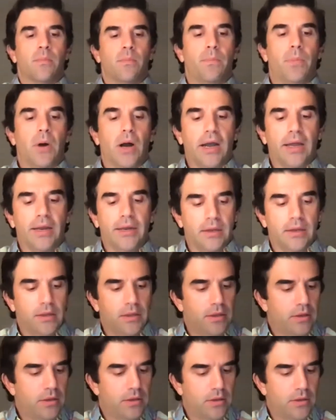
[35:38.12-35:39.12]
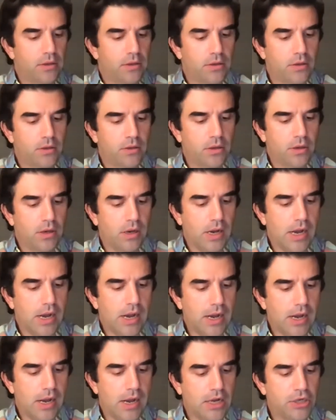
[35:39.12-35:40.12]
but
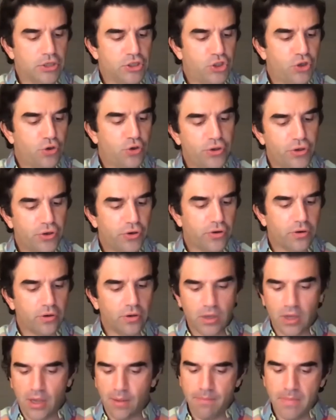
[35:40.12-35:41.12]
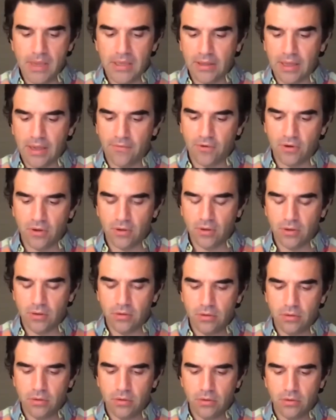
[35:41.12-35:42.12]
uh, a junior, a mid-level,
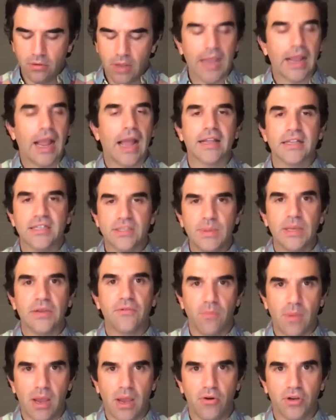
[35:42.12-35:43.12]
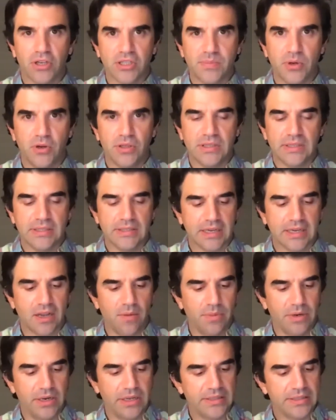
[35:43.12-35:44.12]
I, I, can speak from my own experiences at
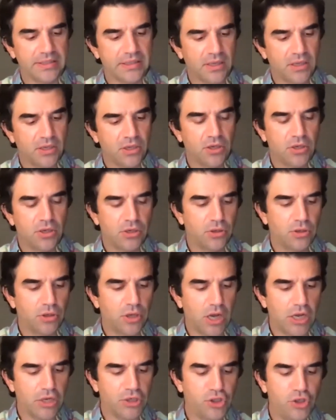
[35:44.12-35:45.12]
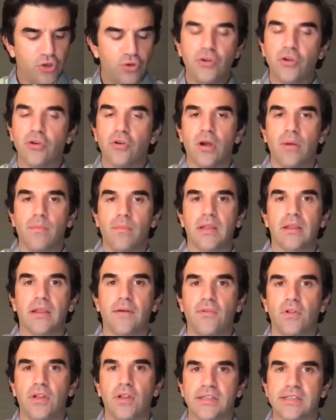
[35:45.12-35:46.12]
companies. A junior, a
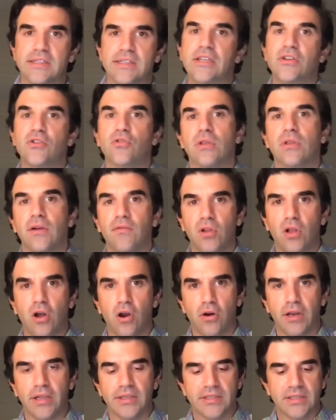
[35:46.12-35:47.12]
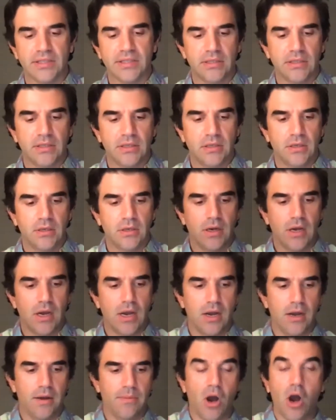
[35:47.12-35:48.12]
mid-level, and senior level artist
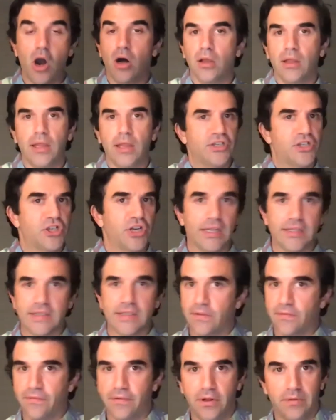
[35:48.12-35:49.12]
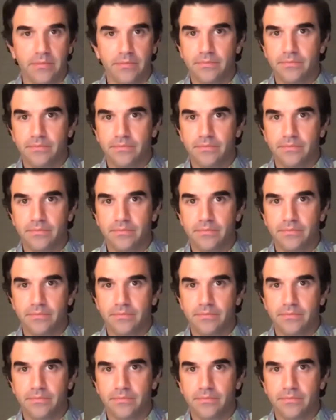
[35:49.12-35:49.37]
um, all light shots on the film.